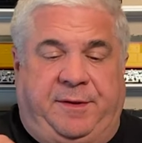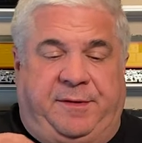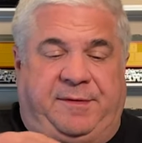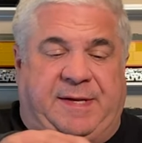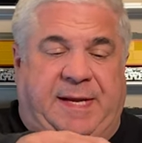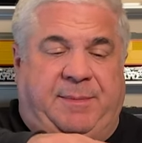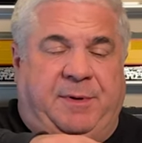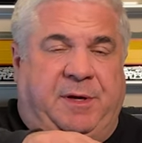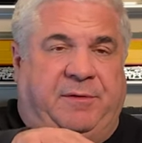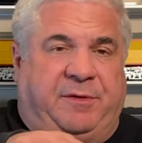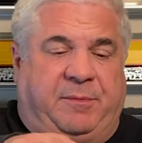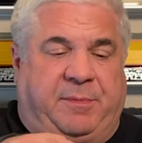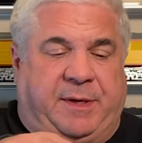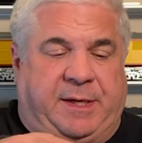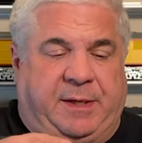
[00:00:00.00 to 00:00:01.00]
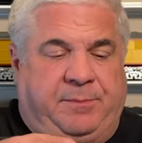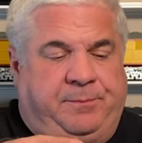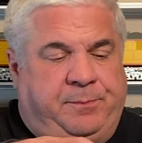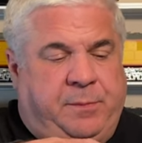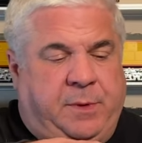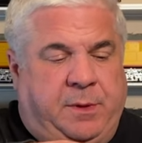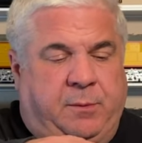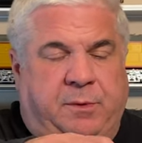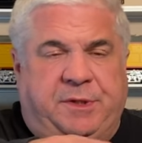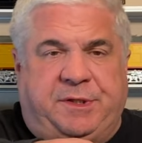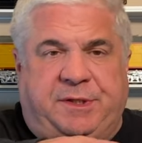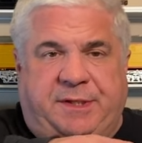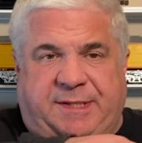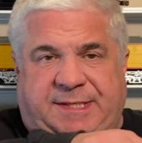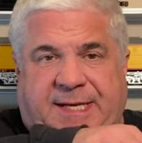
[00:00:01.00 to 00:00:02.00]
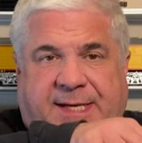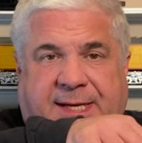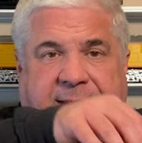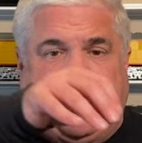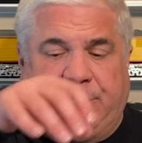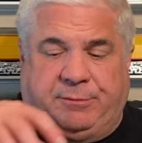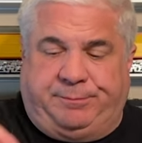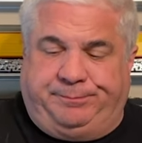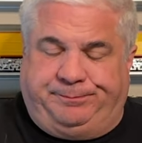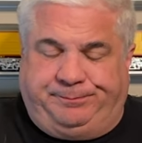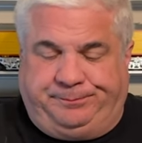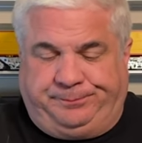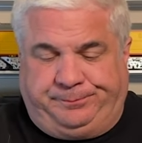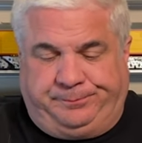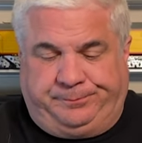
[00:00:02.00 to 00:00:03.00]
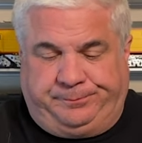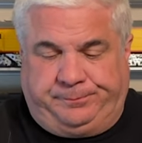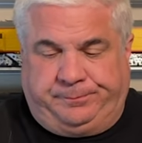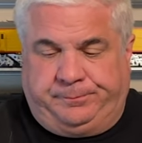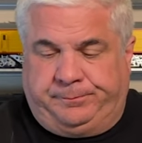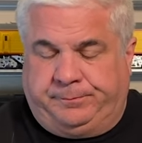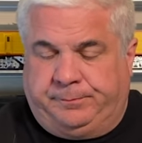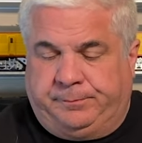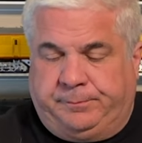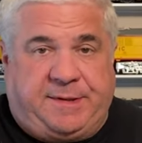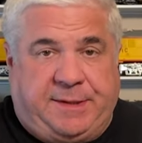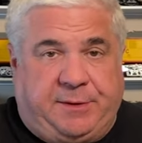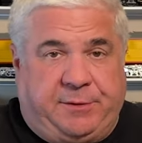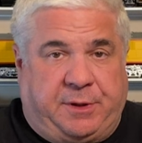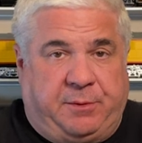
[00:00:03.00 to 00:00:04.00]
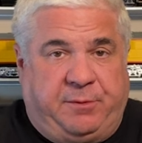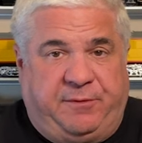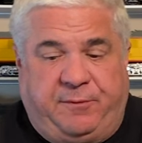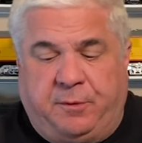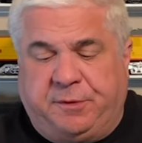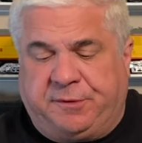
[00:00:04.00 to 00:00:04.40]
than taping off the bottom, we're just going to take it out. It's held on with four